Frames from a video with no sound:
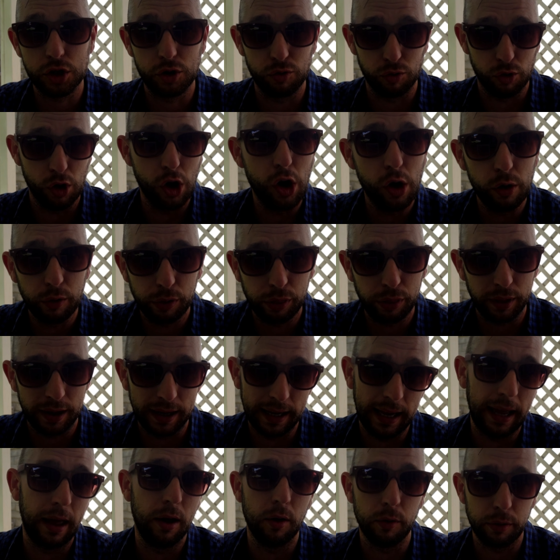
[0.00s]
growth and
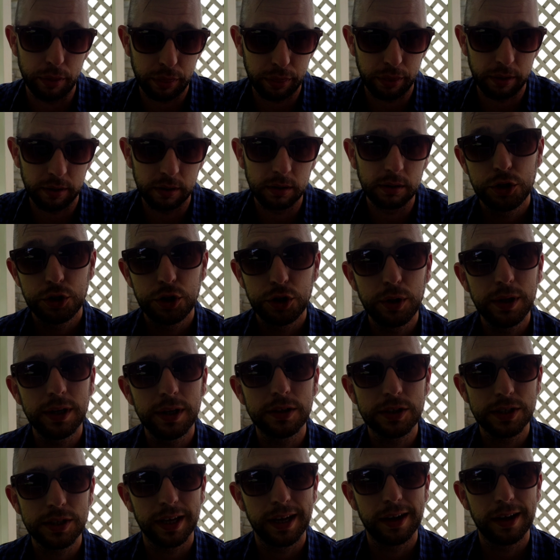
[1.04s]
health. 2
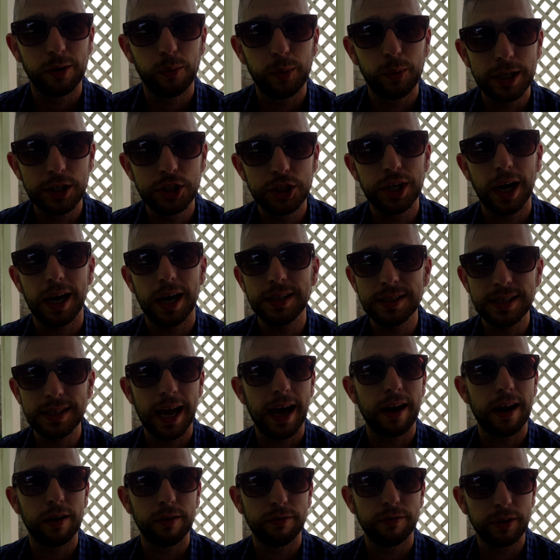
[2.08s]
years later, we just
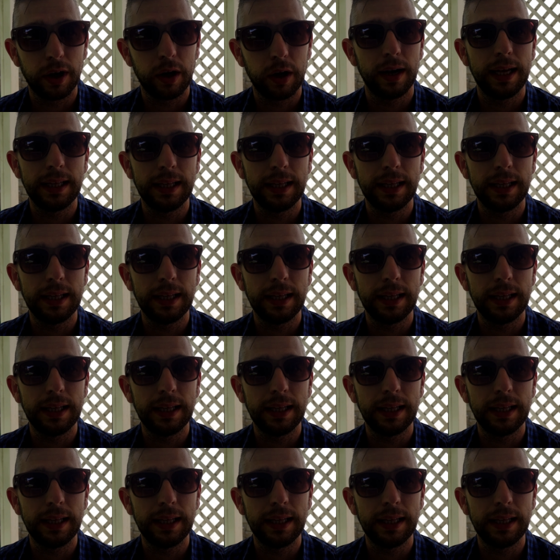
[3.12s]
had our very